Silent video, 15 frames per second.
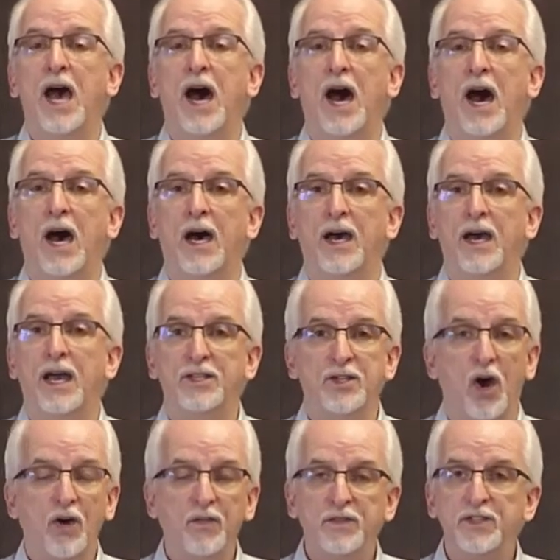As
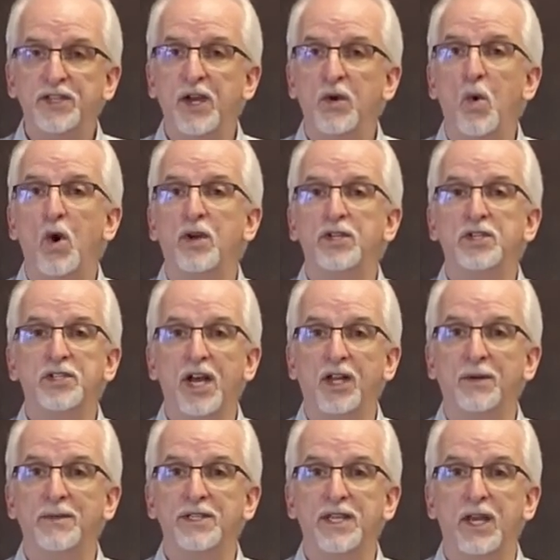often as they want, as
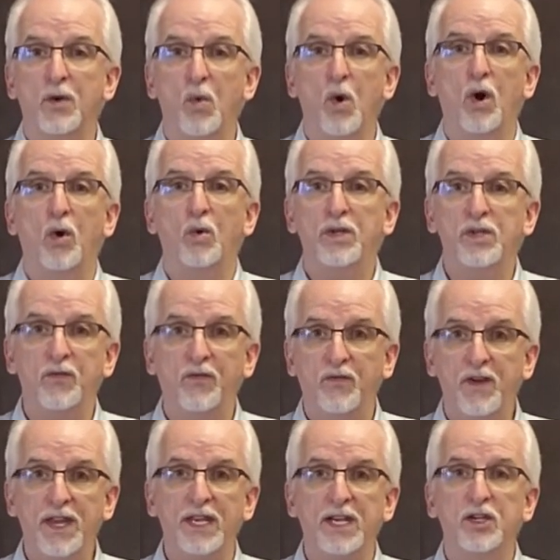seldom as they want. When you
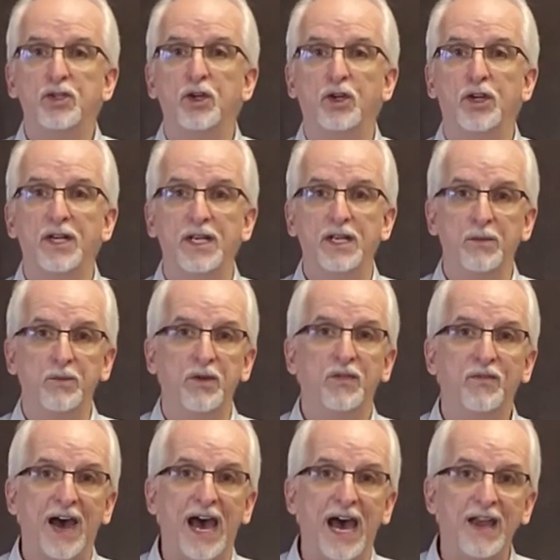finish, you're going to end up
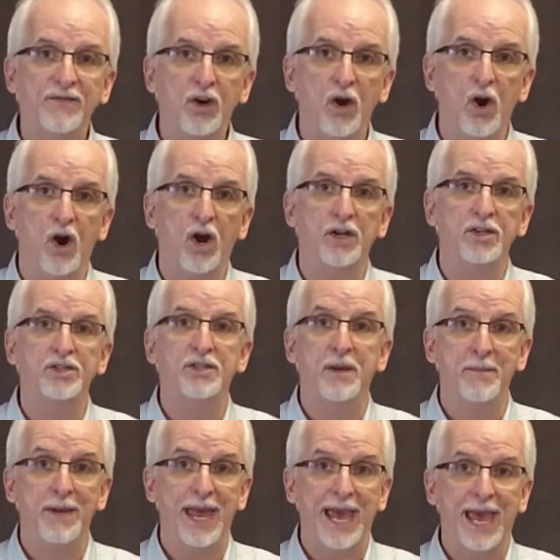with 5 cards
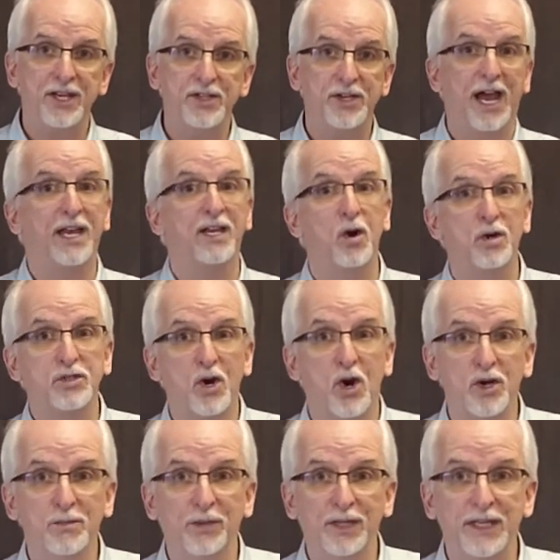that match. I know it's
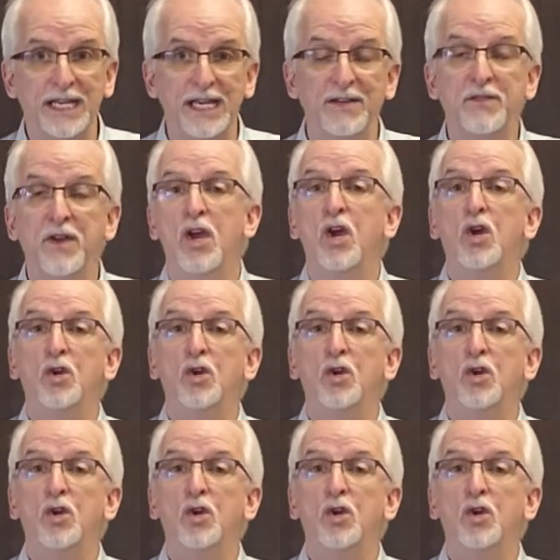hard to believe.